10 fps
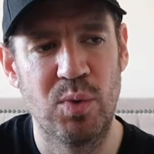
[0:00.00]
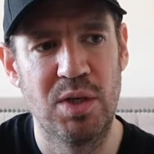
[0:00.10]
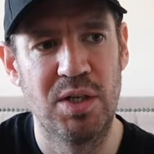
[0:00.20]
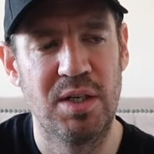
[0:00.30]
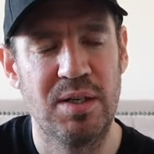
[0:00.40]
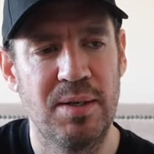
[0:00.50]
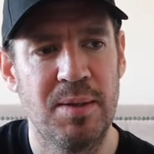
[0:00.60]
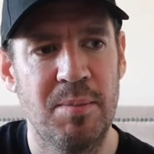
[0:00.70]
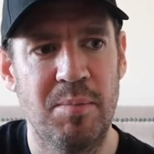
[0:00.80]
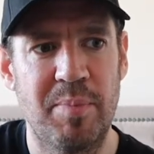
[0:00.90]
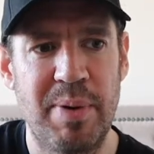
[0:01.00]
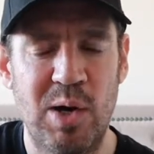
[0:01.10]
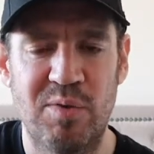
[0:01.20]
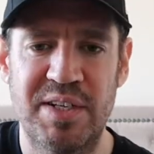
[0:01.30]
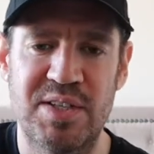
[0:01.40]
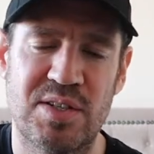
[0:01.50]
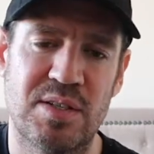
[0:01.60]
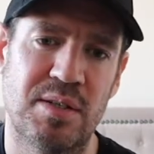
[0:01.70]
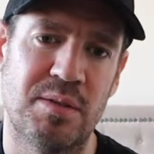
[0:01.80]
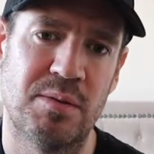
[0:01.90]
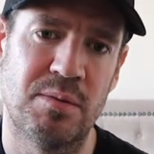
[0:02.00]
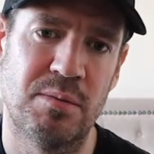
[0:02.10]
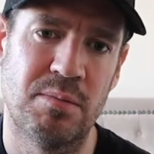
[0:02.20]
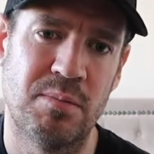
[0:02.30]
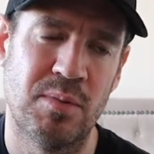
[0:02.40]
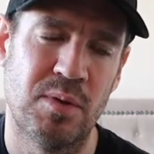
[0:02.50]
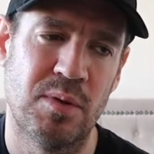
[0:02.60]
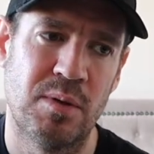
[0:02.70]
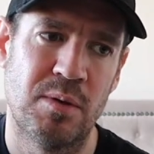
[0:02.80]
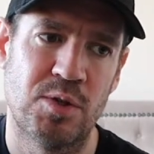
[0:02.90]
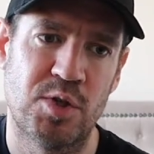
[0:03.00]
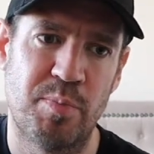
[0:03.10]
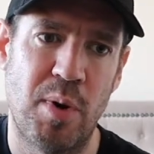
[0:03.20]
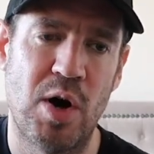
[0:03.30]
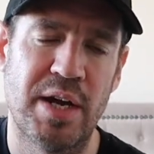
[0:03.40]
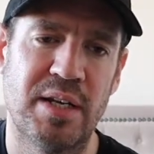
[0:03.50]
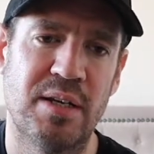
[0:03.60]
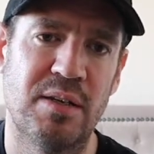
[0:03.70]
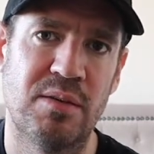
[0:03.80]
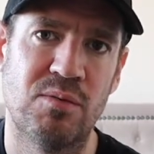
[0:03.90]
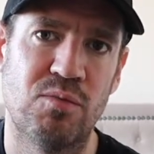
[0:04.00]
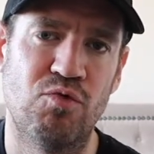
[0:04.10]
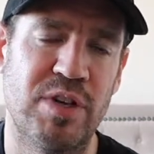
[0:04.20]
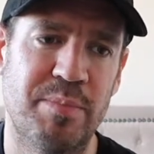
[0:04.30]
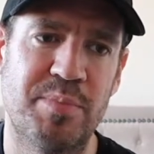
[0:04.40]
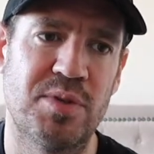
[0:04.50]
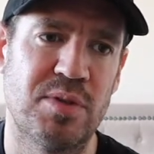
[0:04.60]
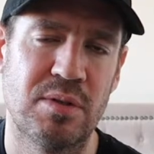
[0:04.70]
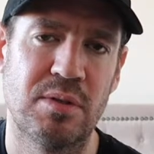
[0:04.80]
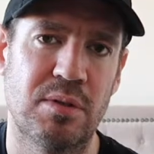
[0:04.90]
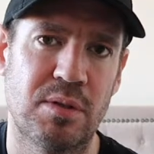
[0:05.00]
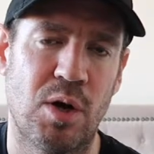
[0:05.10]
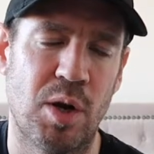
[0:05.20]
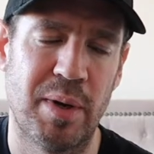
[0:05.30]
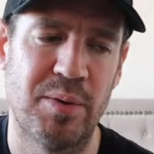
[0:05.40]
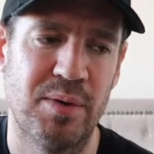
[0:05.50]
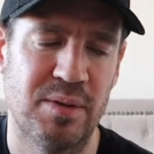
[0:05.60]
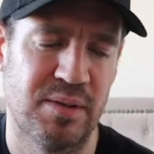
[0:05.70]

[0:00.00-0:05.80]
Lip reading: were my pelvis, spine, ribs, collarbone.